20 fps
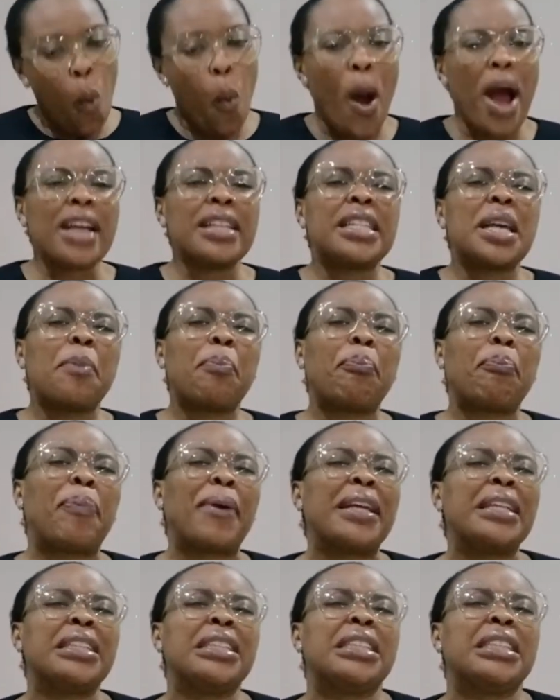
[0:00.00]
Why is he
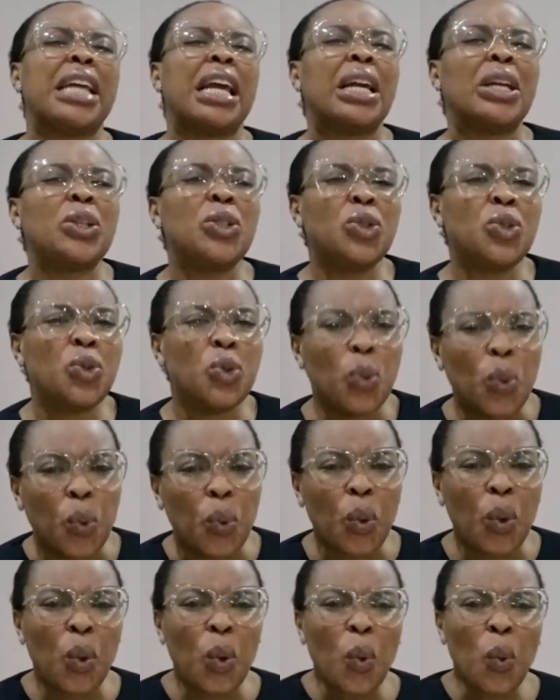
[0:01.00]
pinching
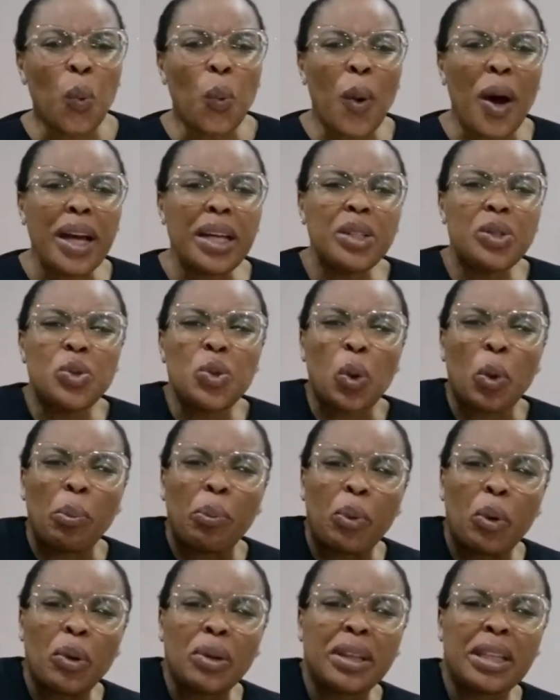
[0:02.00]
you? Why is your
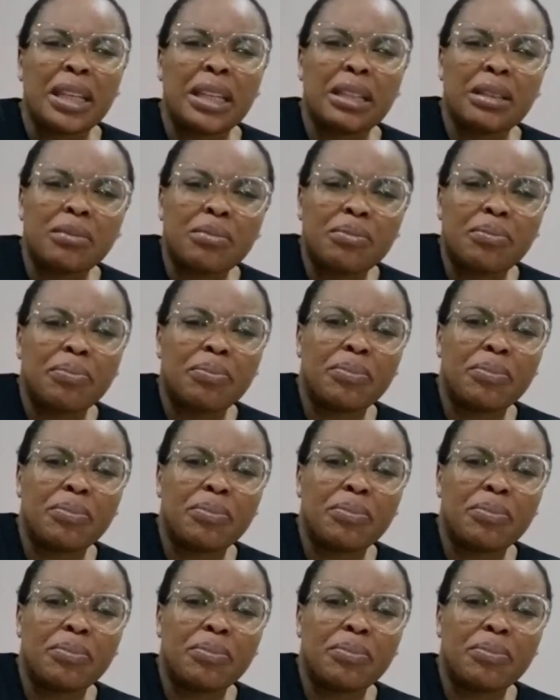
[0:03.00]
body?